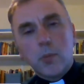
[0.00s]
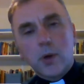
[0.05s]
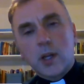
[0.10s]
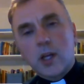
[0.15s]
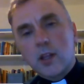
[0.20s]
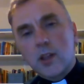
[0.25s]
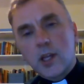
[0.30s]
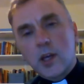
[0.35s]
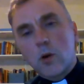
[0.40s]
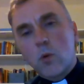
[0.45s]

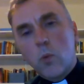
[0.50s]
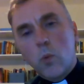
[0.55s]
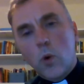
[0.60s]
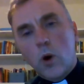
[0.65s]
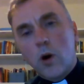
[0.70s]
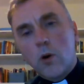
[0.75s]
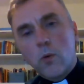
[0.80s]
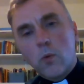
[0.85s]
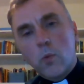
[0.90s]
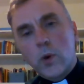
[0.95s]
But I think
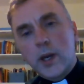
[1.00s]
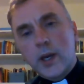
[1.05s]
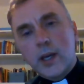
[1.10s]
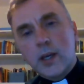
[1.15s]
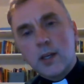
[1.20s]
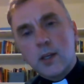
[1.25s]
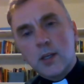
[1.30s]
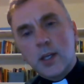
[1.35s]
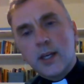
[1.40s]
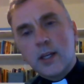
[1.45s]
what
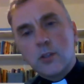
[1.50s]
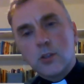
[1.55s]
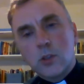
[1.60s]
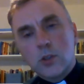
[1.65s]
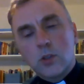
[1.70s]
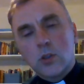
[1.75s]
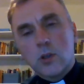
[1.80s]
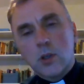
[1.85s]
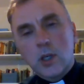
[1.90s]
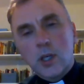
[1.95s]
we need
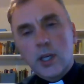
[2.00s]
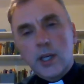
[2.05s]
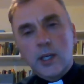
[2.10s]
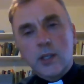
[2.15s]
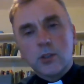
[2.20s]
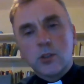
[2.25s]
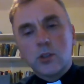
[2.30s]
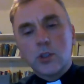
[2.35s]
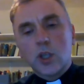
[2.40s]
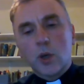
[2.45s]
to do
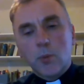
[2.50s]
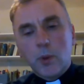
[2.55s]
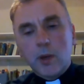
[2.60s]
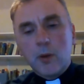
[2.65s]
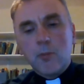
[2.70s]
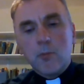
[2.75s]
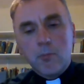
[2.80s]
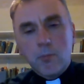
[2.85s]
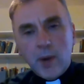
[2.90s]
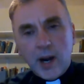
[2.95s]
is to
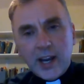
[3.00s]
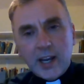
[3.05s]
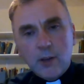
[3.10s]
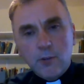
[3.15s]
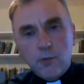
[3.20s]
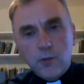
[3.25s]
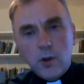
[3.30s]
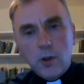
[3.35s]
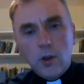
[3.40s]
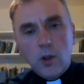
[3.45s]
be
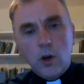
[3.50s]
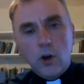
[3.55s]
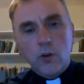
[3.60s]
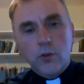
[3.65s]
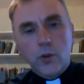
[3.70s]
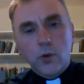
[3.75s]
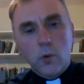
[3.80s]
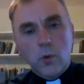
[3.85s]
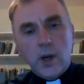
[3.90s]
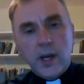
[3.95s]
mindful
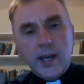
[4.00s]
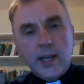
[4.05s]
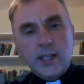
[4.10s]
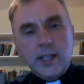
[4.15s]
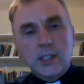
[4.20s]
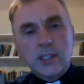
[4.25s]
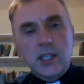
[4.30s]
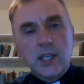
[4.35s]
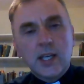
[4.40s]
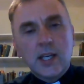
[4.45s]
of the
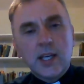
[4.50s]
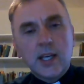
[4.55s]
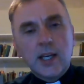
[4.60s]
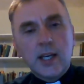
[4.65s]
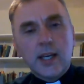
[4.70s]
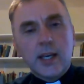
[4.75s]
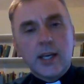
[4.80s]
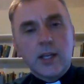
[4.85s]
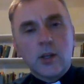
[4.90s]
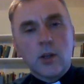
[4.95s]
ways
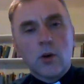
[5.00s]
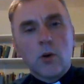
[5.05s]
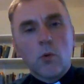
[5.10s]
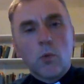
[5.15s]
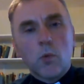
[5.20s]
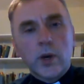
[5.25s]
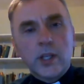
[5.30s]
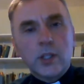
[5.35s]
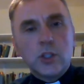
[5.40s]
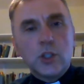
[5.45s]
in
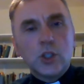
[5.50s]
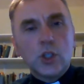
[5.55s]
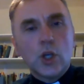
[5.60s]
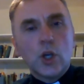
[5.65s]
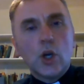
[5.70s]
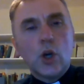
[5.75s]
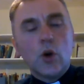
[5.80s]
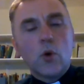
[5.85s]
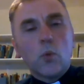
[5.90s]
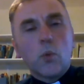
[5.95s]

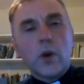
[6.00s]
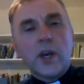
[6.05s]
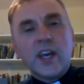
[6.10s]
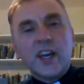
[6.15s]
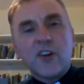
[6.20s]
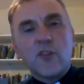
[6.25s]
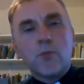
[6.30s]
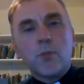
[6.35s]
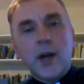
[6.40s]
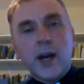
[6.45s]
which
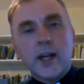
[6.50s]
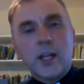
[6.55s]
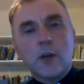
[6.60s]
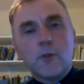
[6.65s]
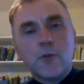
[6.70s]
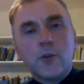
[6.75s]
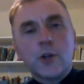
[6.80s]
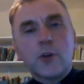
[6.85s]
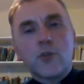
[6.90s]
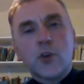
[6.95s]
we have
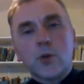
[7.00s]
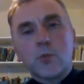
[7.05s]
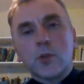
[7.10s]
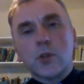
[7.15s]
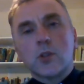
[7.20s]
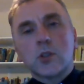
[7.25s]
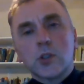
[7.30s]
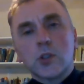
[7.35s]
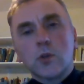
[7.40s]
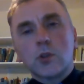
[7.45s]
benefited
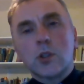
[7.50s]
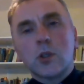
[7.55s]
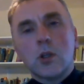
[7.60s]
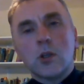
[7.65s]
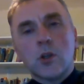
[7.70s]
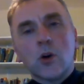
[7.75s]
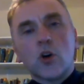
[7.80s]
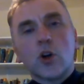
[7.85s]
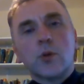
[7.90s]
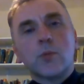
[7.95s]
from the
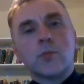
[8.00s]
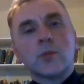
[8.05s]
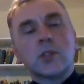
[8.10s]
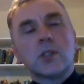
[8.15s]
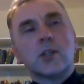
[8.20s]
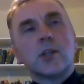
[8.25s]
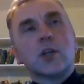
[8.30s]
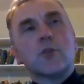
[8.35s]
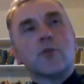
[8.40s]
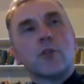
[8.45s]
social
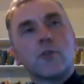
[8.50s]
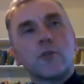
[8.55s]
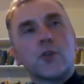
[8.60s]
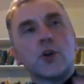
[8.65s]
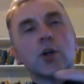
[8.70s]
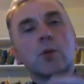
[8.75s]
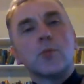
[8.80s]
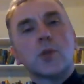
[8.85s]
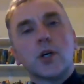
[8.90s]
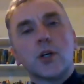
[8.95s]
norms that have
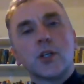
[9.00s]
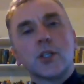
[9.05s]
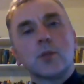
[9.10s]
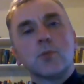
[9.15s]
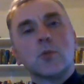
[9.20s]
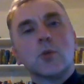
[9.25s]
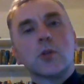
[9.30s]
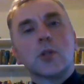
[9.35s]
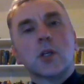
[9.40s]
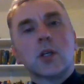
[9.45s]
affirmed
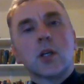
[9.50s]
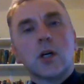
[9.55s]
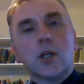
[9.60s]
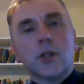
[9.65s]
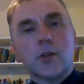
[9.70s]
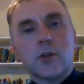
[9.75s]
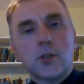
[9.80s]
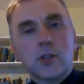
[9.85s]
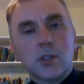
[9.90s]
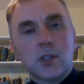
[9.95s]
us more than
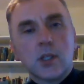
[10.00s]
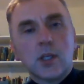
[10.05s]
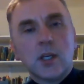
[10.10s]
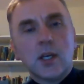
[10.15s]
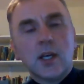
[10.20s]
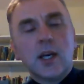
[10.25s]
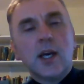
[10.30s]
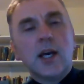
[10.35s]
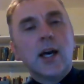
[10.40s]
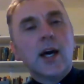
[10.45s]
others.
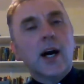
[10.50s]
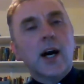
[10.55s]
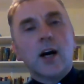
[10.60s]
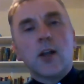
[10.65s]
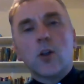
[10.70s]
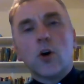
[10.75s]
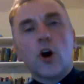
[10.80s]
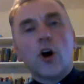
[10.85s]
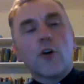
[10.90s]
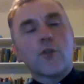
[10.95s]

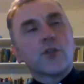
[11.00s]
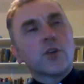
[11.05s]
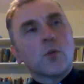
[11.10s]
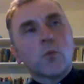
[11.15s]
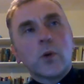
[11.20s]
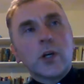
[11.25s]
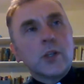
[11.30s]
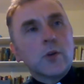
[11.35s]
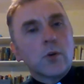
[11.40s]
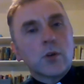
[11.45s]
And
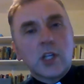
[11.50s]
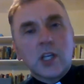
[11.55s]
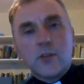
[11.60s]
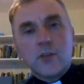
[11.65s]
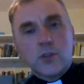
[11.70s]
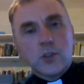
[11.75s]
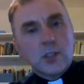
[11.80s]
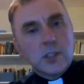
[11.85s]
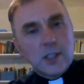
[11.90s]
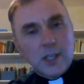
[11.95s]
often we don't
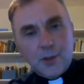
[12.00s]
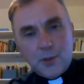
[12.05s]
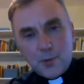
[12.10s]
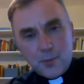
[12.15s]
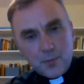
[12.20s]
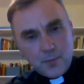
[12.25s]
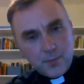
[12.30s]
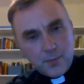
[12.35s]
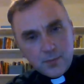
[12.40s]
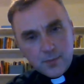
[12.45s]
even see
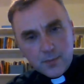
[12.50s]
them.